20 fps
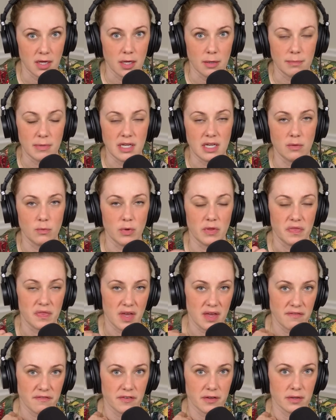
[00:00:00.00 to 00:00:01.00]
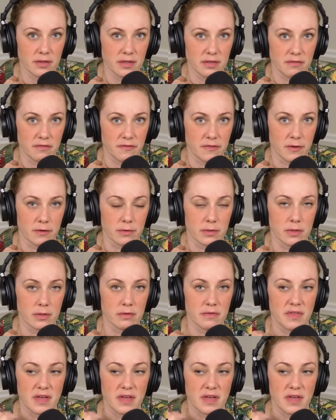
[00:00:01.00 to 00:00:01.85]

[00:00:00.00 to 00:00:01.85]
meaning when they feel inferior,